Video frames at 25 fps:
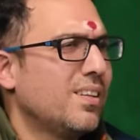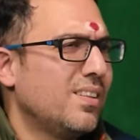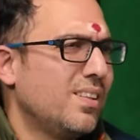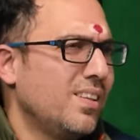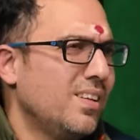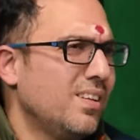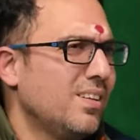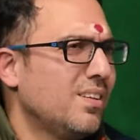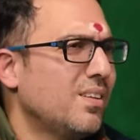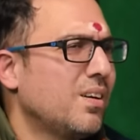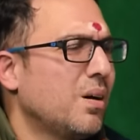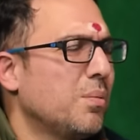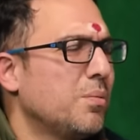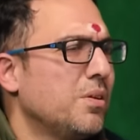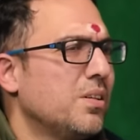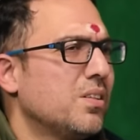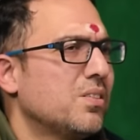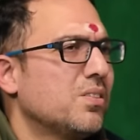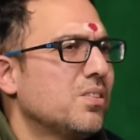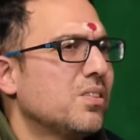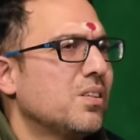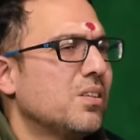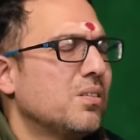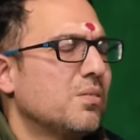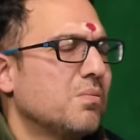I think, I mean,
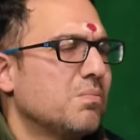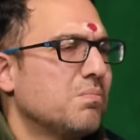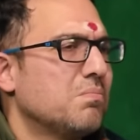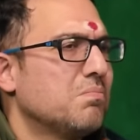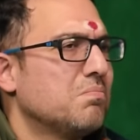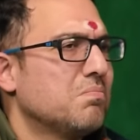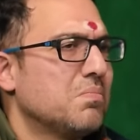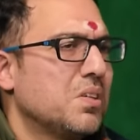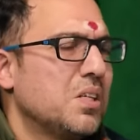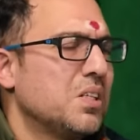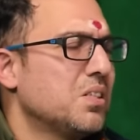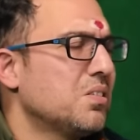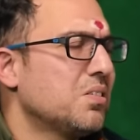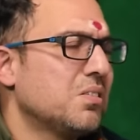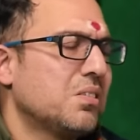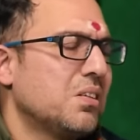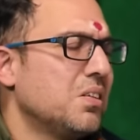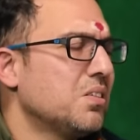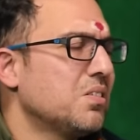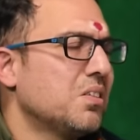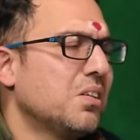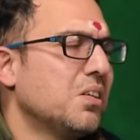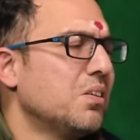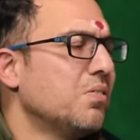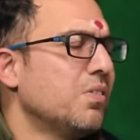it's
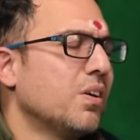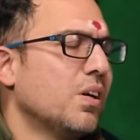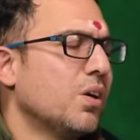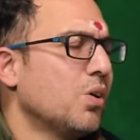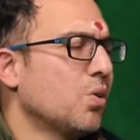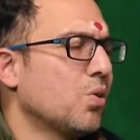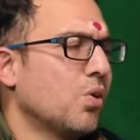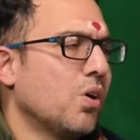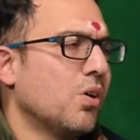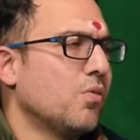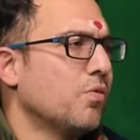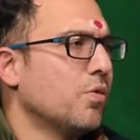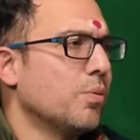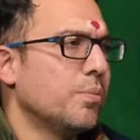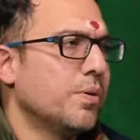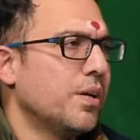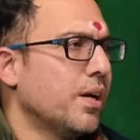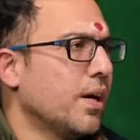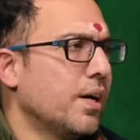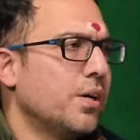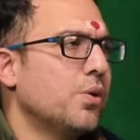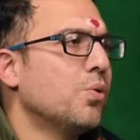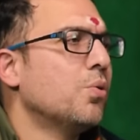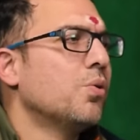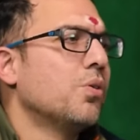a difficult call for me.
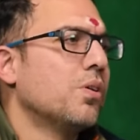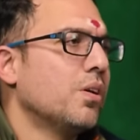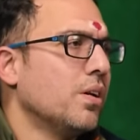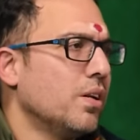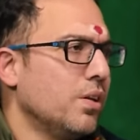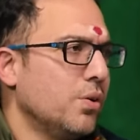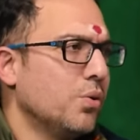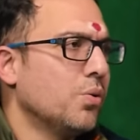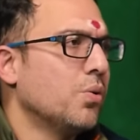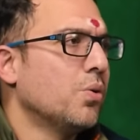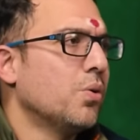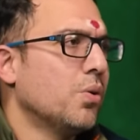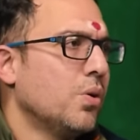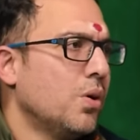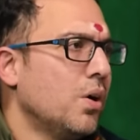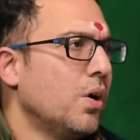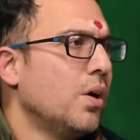I don't really know.